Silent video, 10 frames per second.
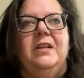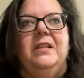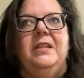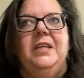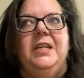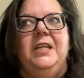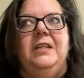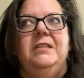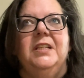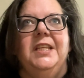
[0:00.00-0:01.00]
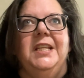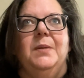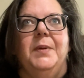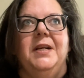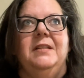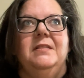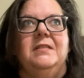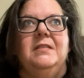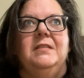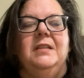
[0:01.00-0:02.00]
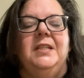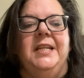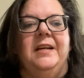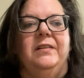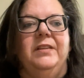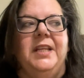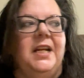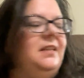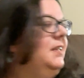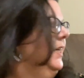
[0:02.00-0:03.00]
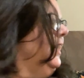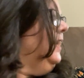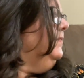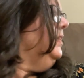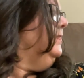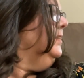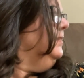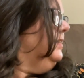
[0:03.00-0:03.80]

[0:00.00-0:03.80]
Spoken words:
the Tilly and the Buttons Nell that I think I haven't even,